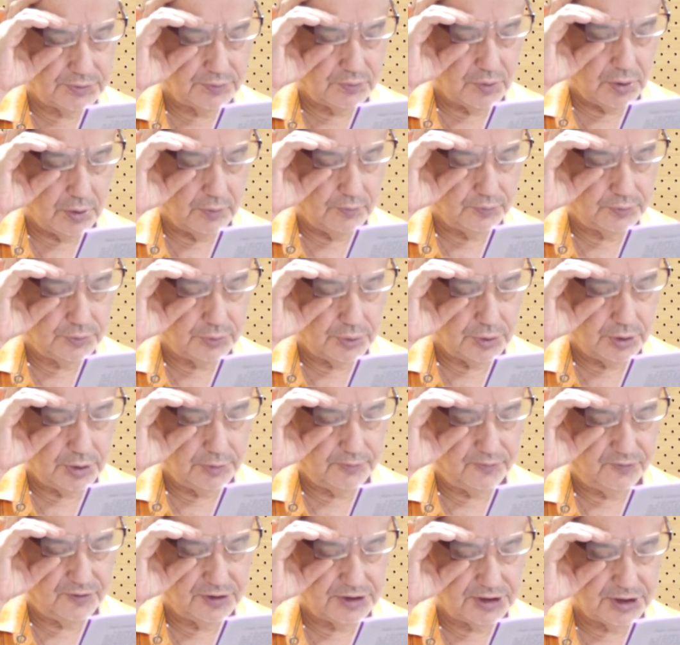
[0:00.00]
form to a
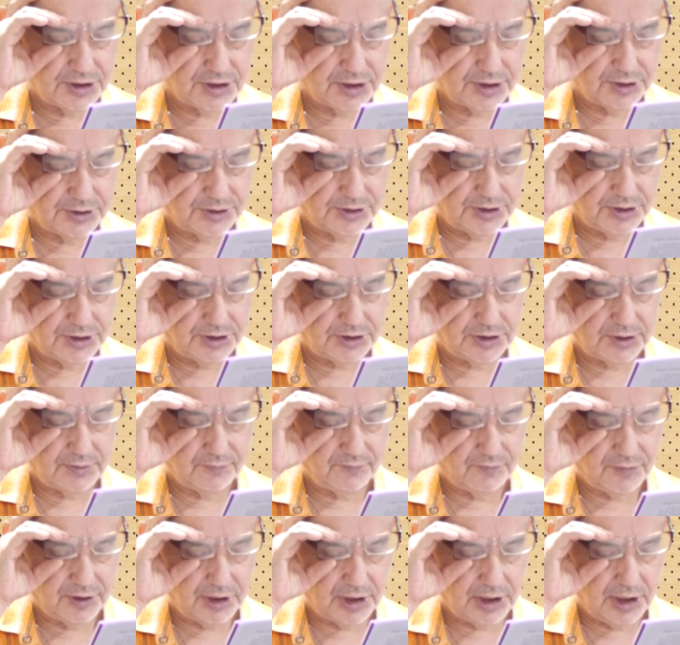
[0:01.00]
physical system,
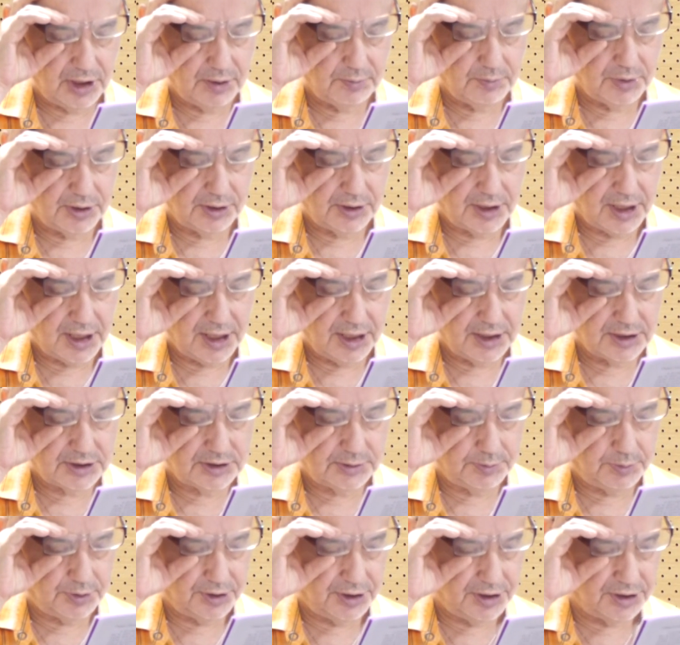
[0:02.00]
variables are
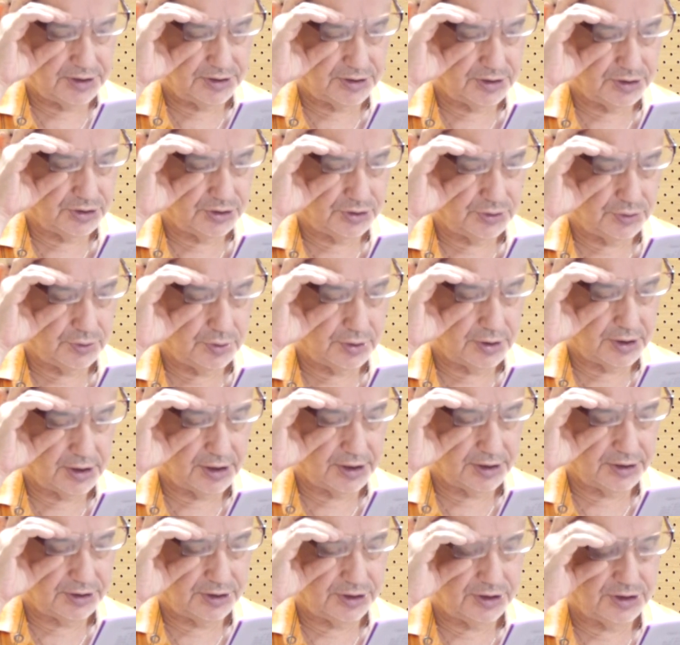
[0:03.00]
expressed through
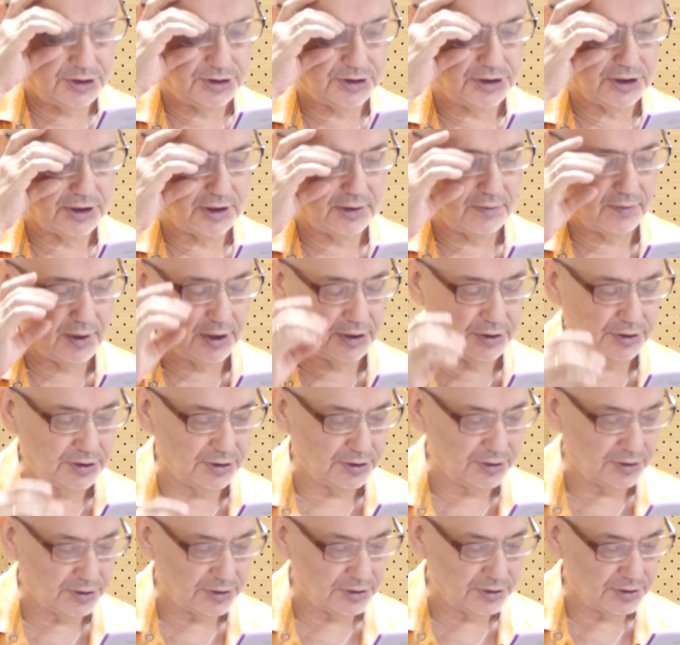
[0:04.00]
characteristic
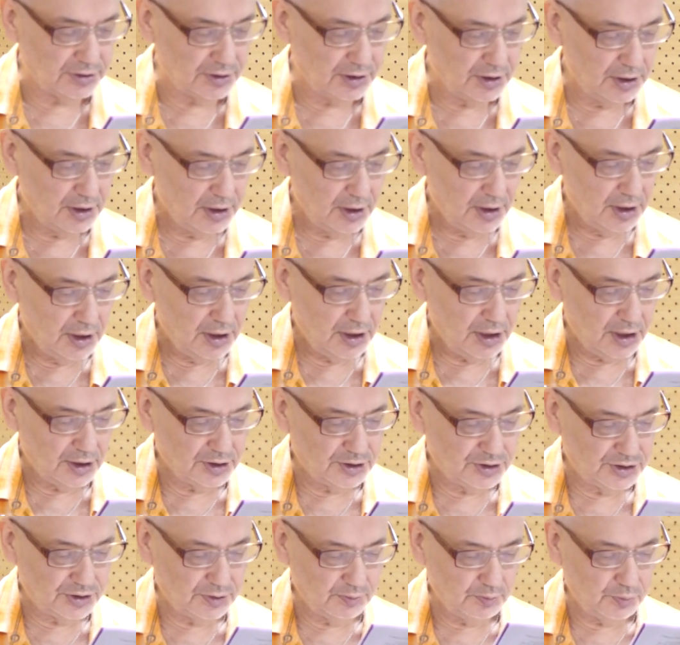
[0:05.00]
quantities. And
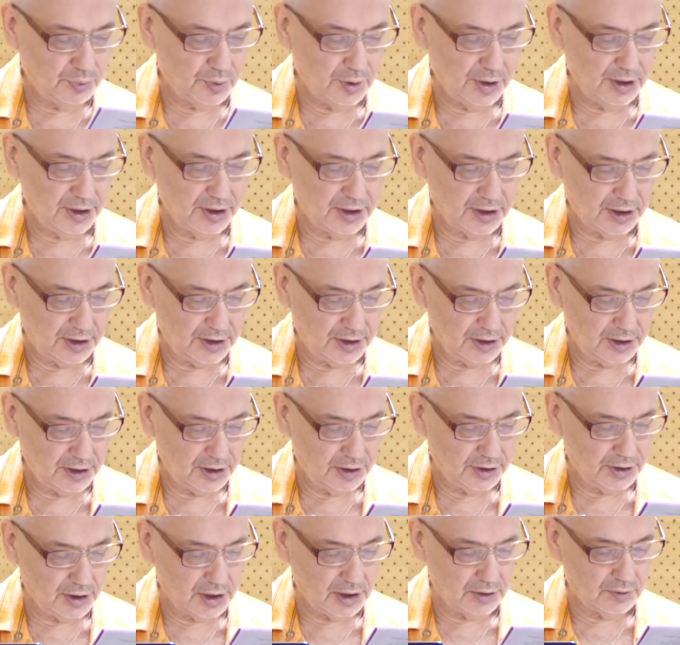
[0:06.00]
symbolically,
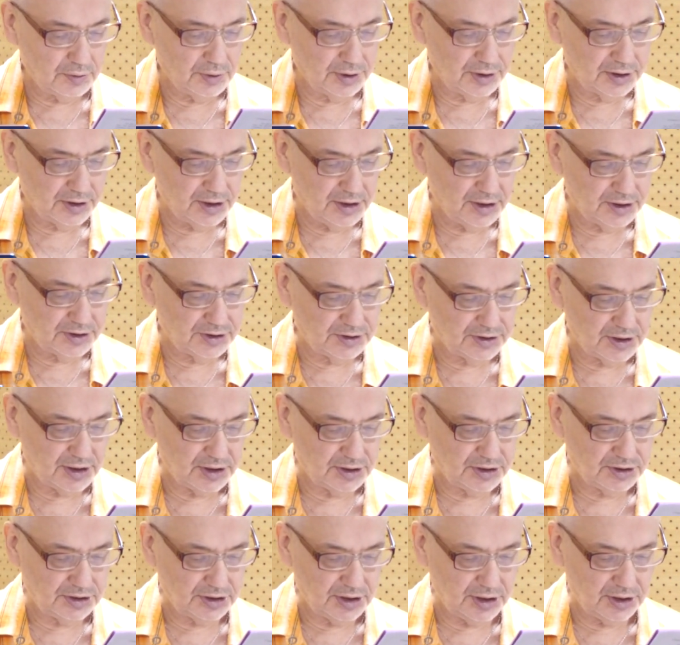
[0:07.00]
in our case,
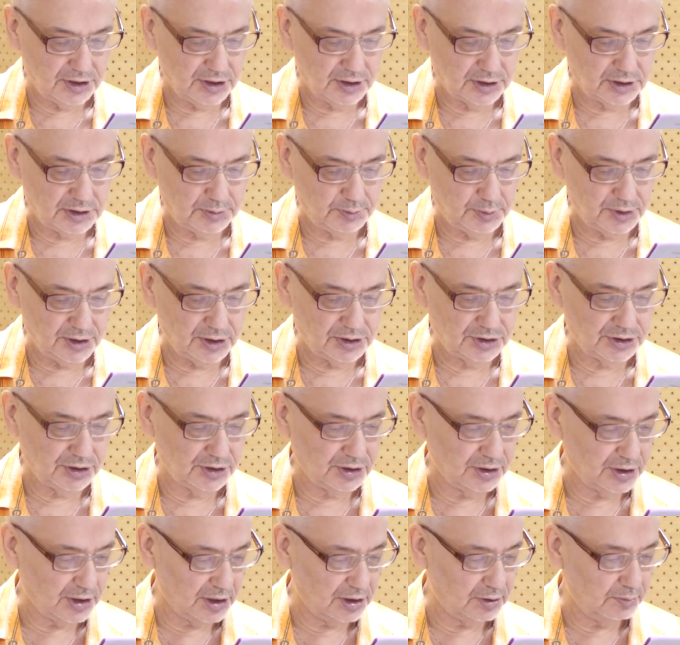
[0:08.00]
such an expression
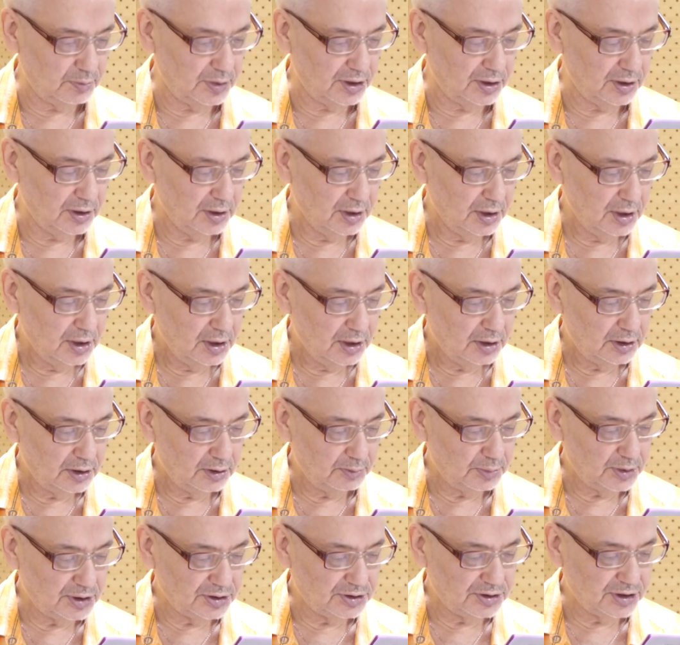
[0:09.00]
can be
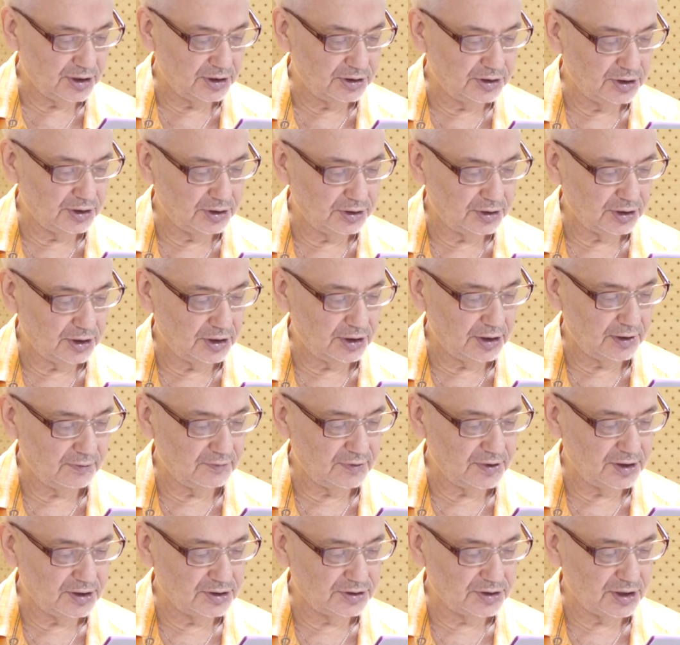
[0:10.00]
represented in a
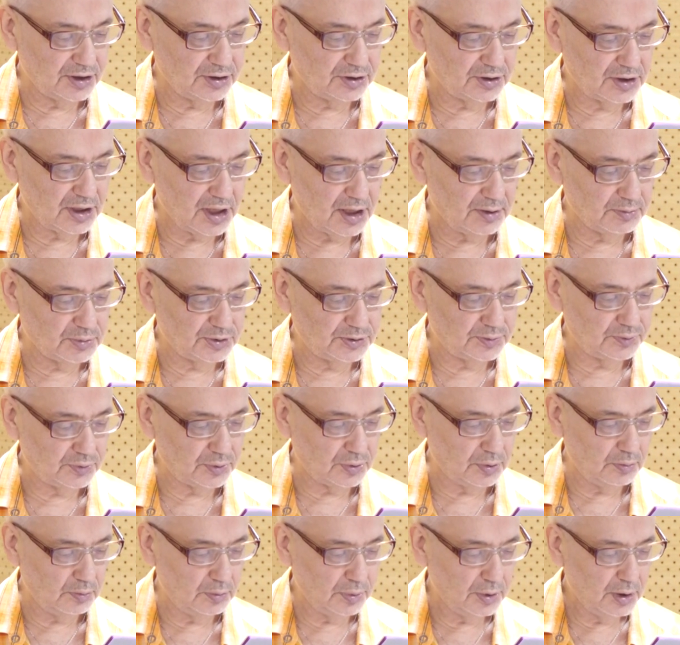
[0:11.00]
way that comes
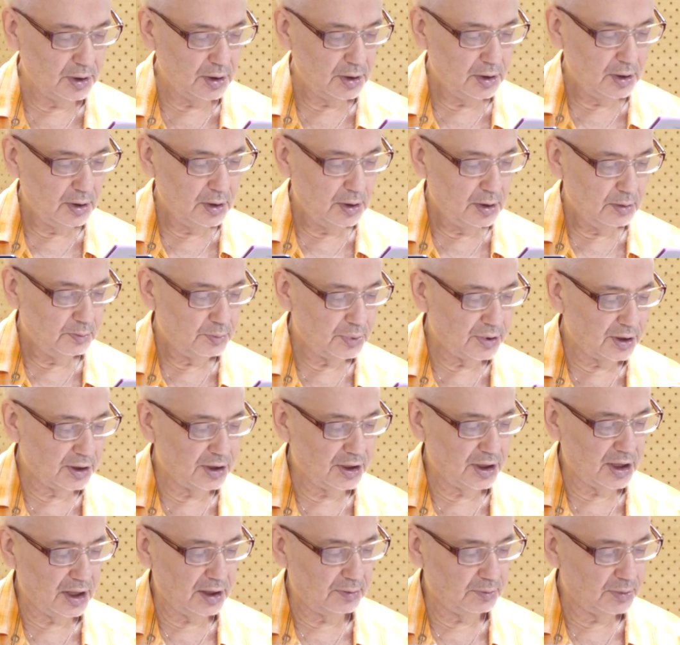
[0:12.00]
from
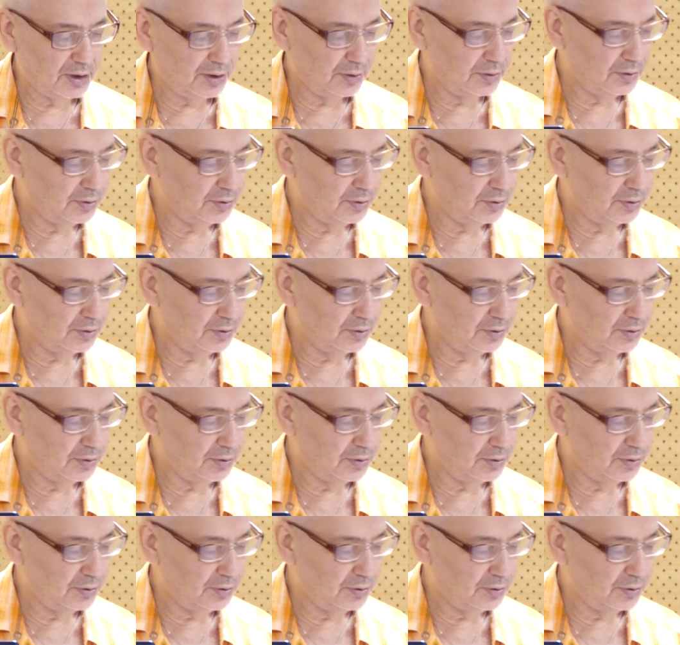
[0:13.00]
programming.